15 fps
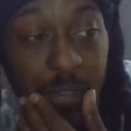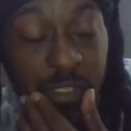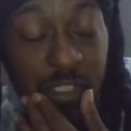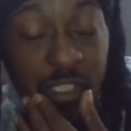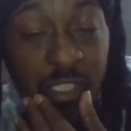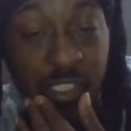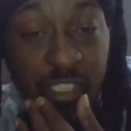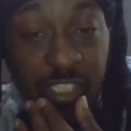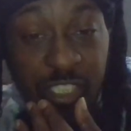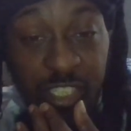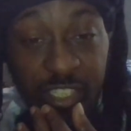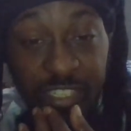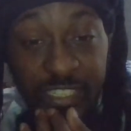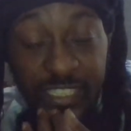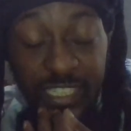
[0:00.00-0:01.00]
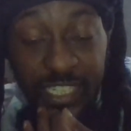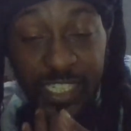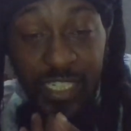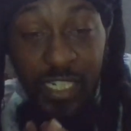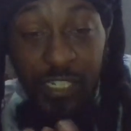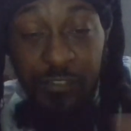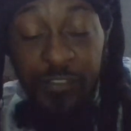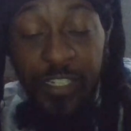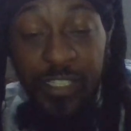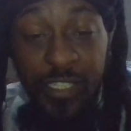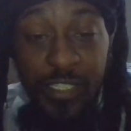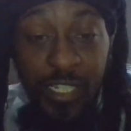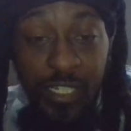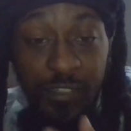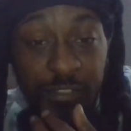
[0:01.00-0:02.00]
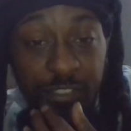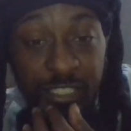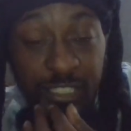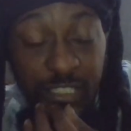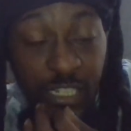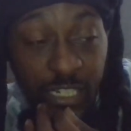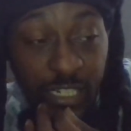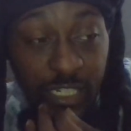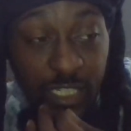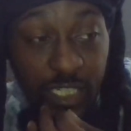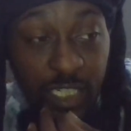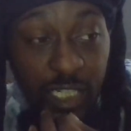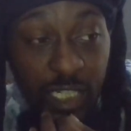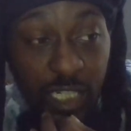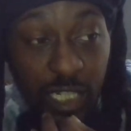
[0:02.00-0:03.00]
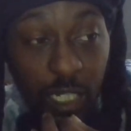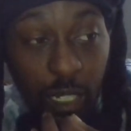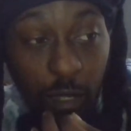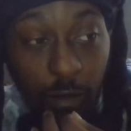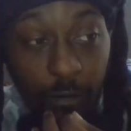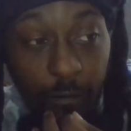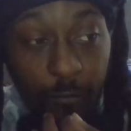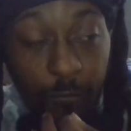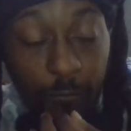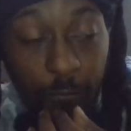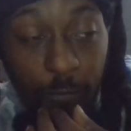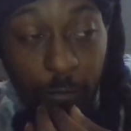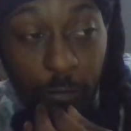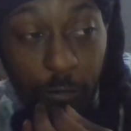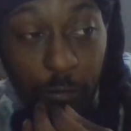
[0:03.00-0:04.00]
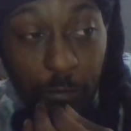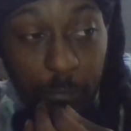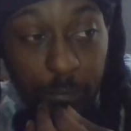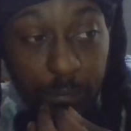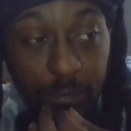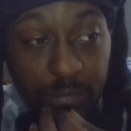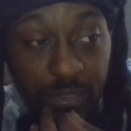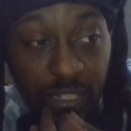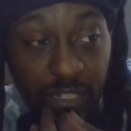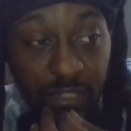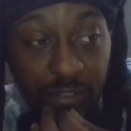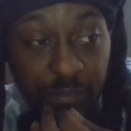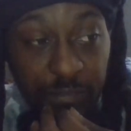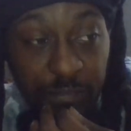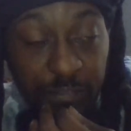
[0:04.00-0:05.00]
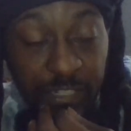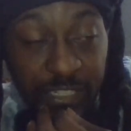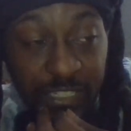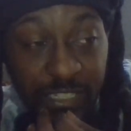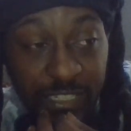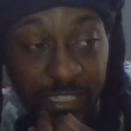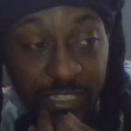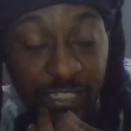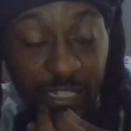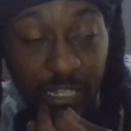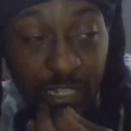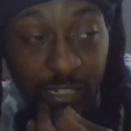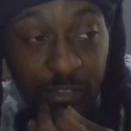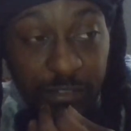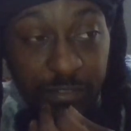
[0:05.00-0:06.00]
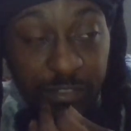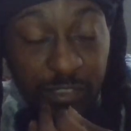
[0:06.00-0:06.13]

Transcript: the GDs had like 59th State, um, like 58th